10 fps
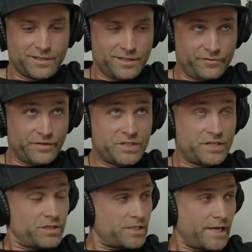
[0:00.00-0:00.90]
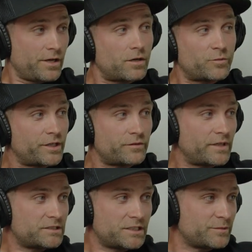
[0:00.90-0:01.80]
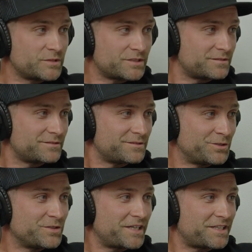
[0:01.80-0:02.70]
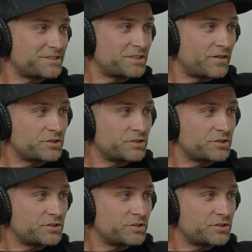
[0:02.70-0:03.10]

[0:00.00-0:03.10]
15 years later, I'm running race teams and doing that kind of stuff.